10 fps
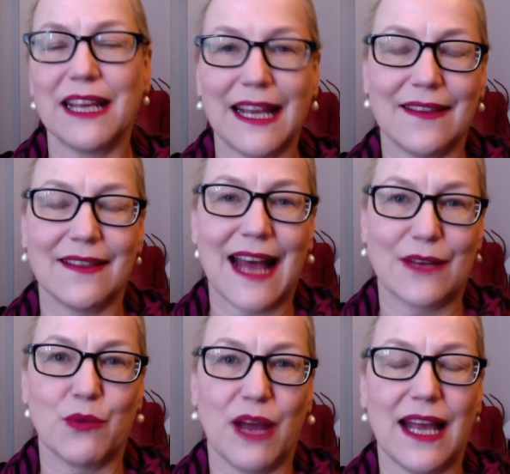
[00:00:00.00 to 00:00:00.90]
in that
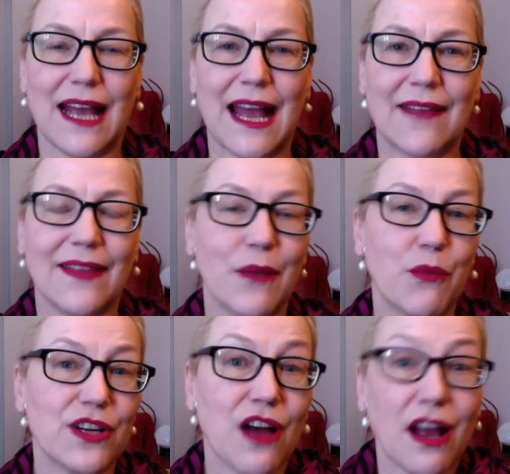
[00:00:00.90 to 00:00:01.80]
way, and they were
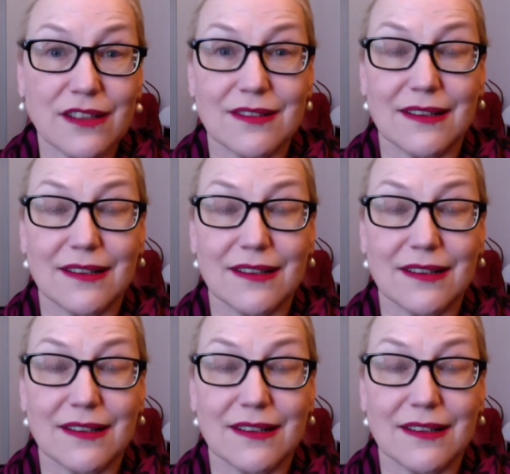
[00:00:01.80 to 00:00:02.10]
not